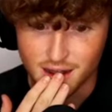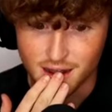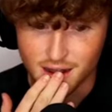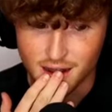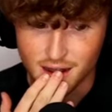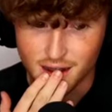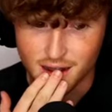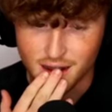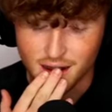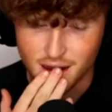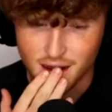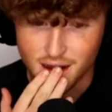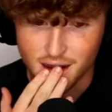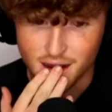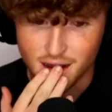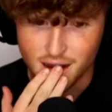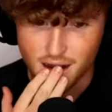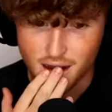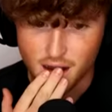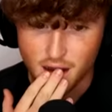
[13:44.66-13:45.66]

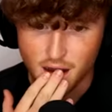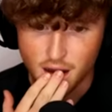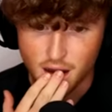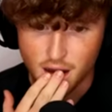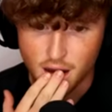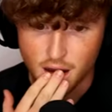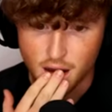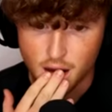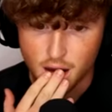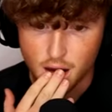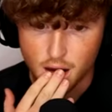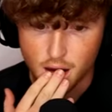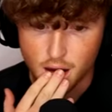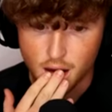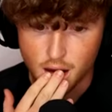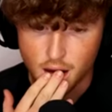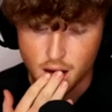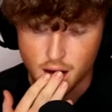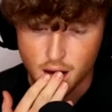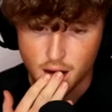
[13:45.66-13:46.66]

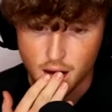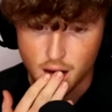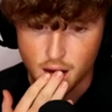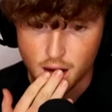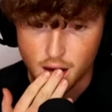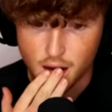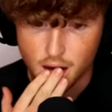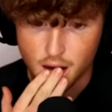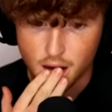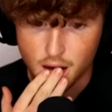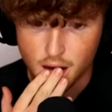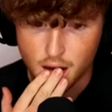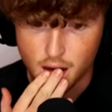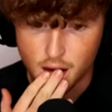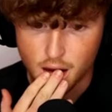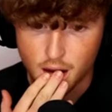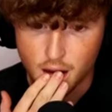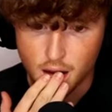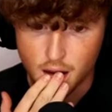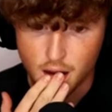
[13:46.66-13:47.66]

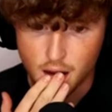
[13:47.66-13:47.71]
Nobody speaks.